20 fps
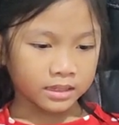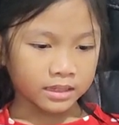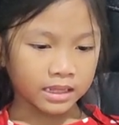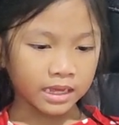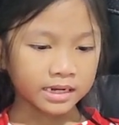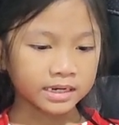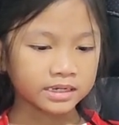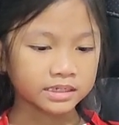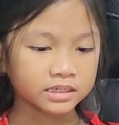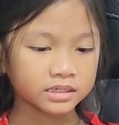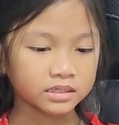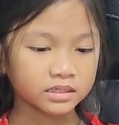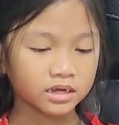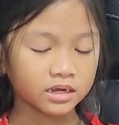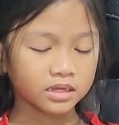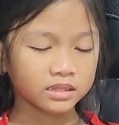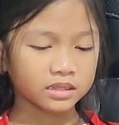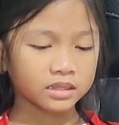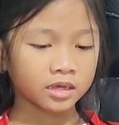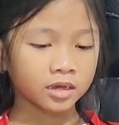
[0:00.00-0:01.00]
That is
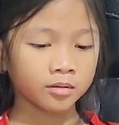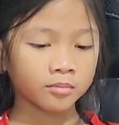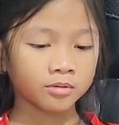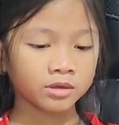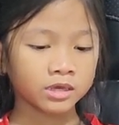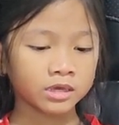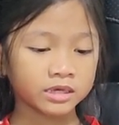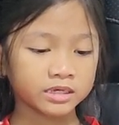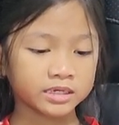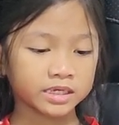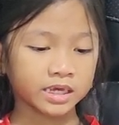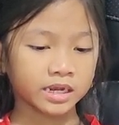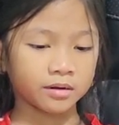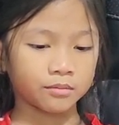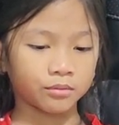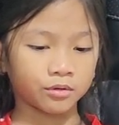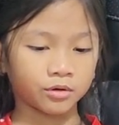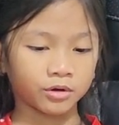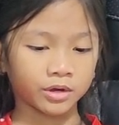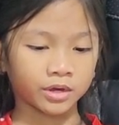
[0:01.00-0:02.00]
not Timmy, said a
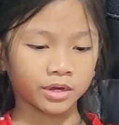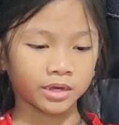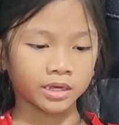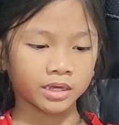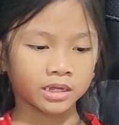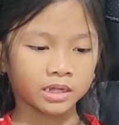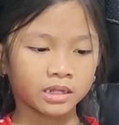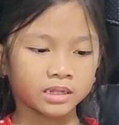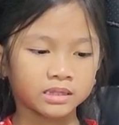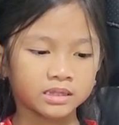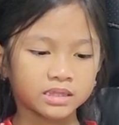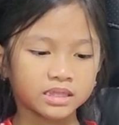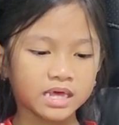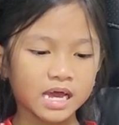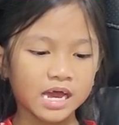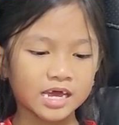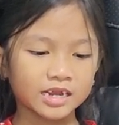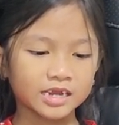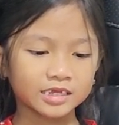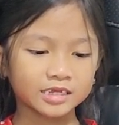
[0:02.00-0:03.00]
boy.
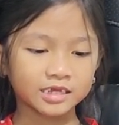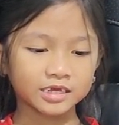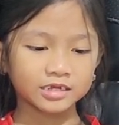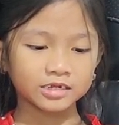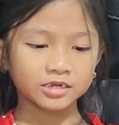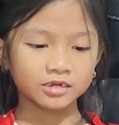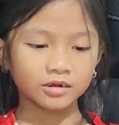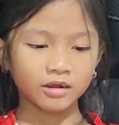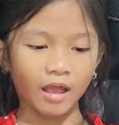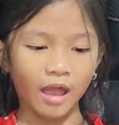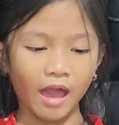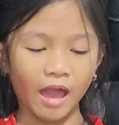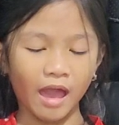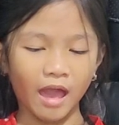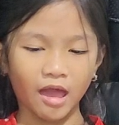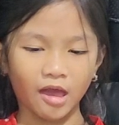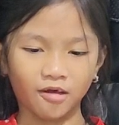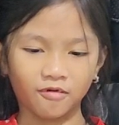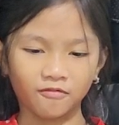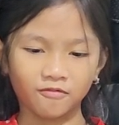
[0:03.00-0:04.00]
That is a
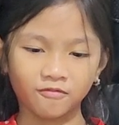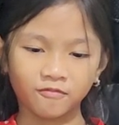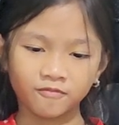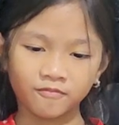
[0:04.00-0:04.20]
giraffe.